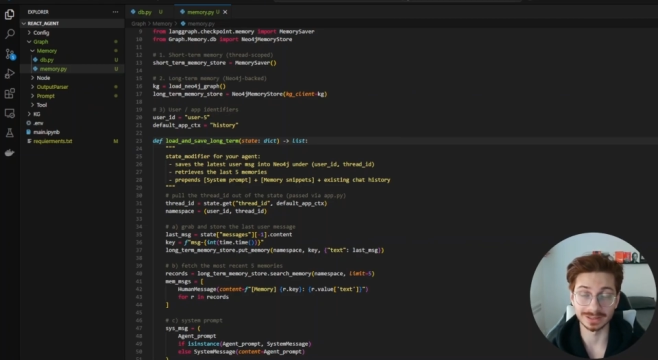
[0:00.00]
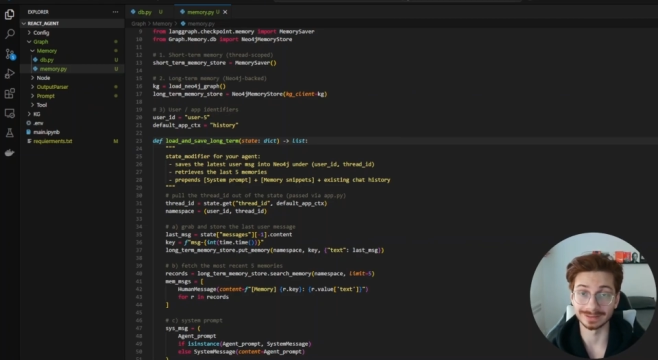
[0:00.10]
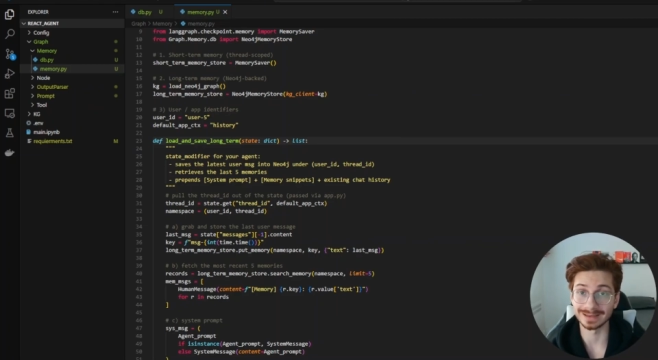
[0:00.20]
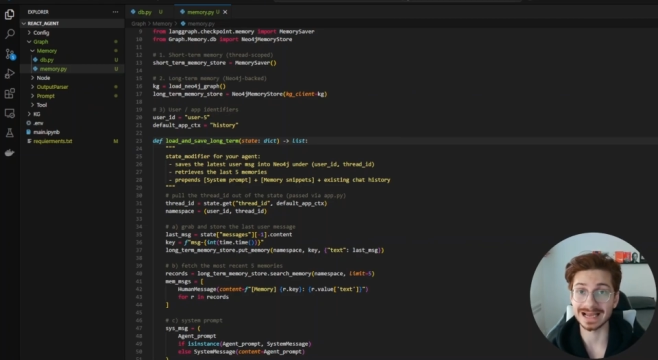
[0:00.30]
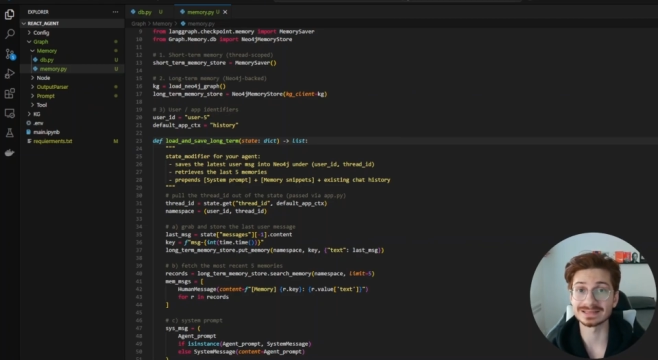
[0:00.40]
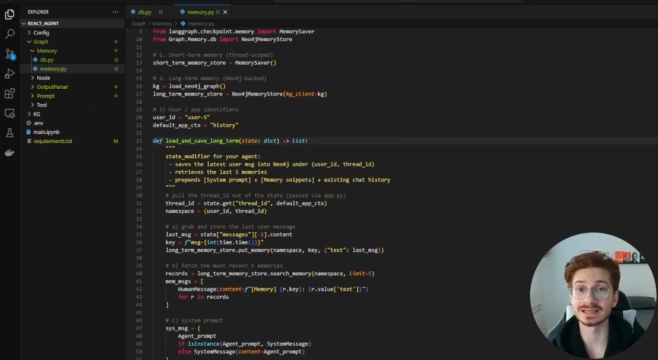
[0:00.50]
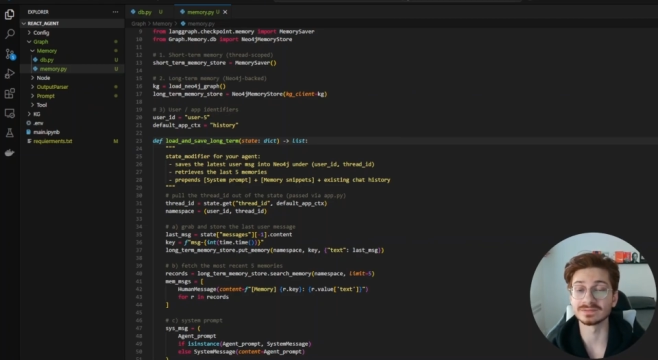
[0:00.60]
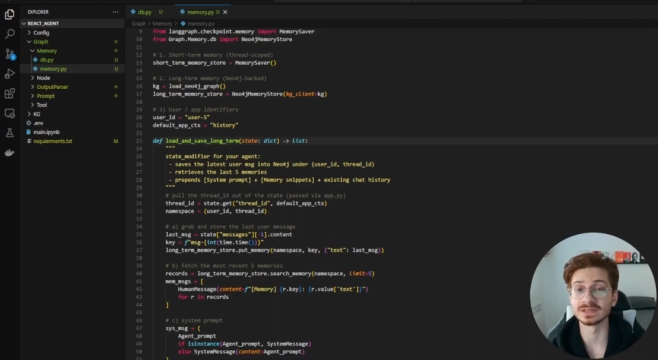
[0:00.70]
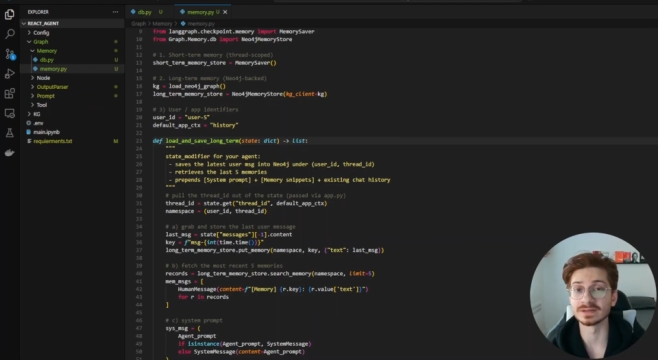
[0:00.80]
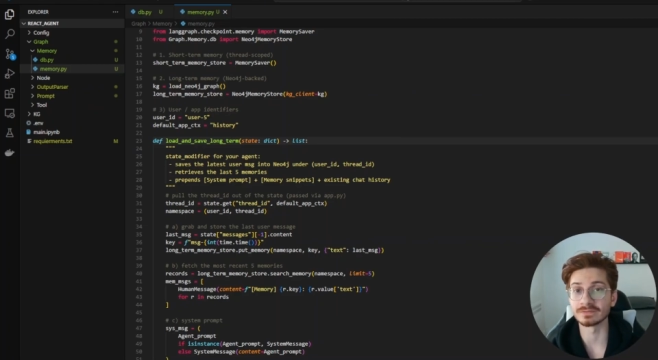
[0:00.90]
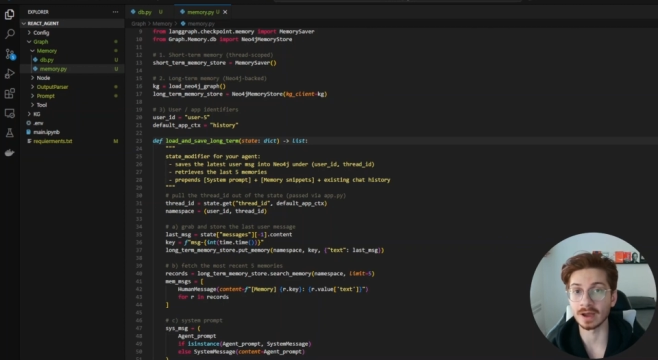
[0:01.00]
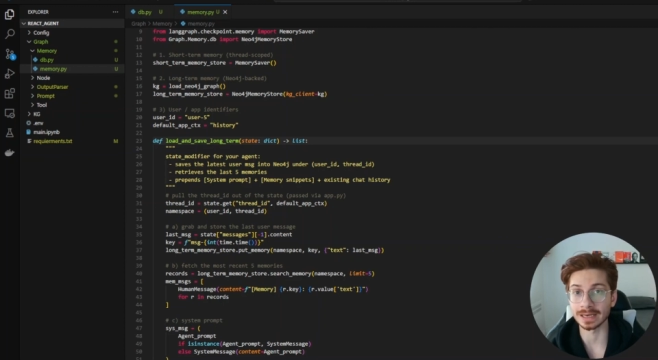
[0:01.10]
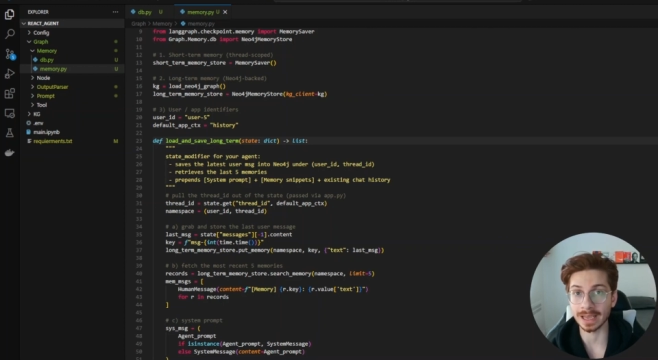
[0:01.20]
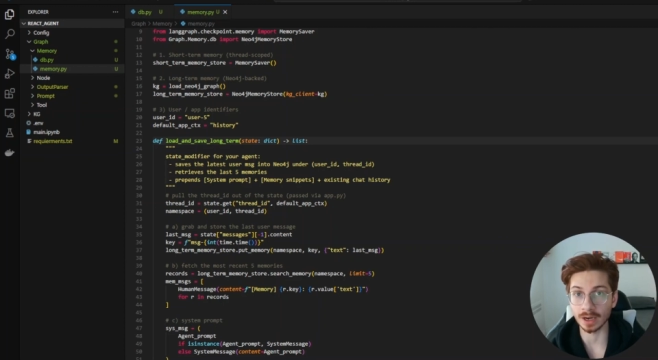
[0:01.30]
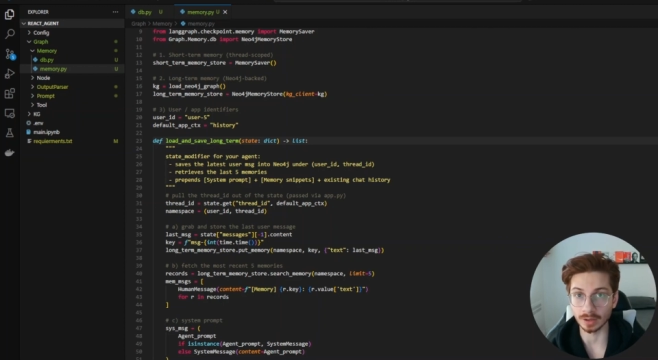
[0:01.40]
the class that we
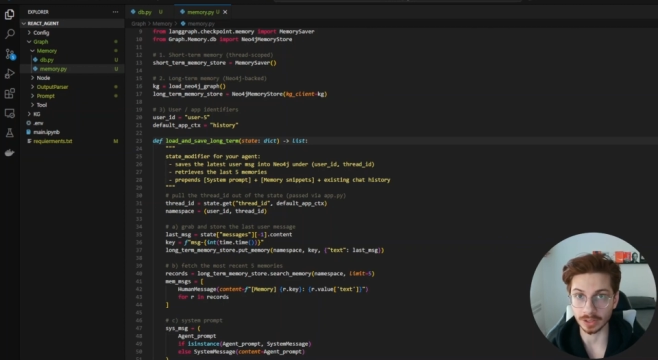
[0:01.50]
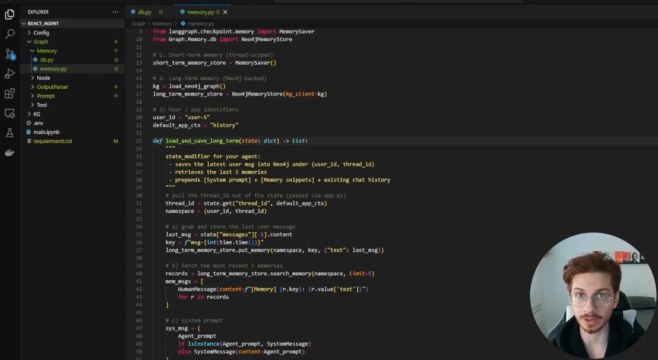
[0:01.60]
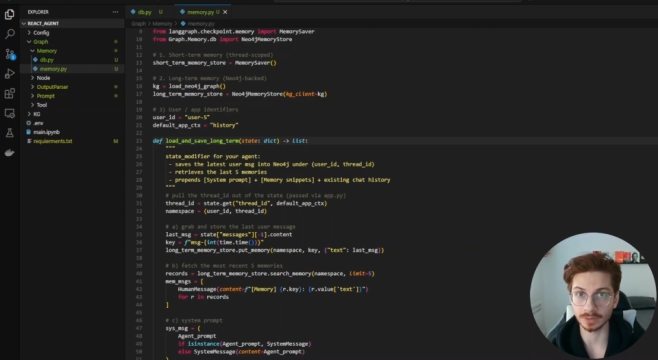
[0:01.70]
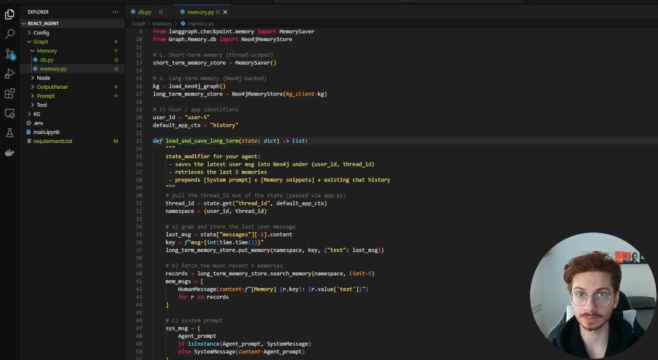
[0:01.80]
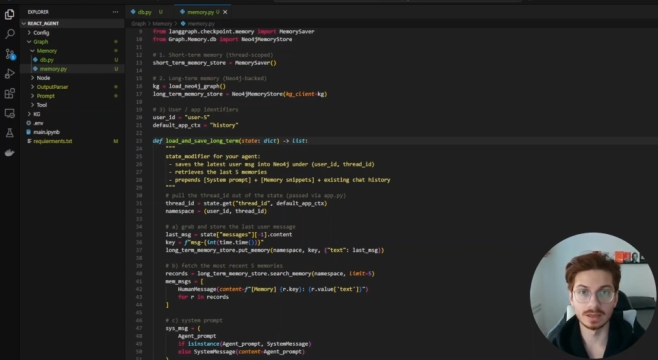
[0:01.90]
defined earlier.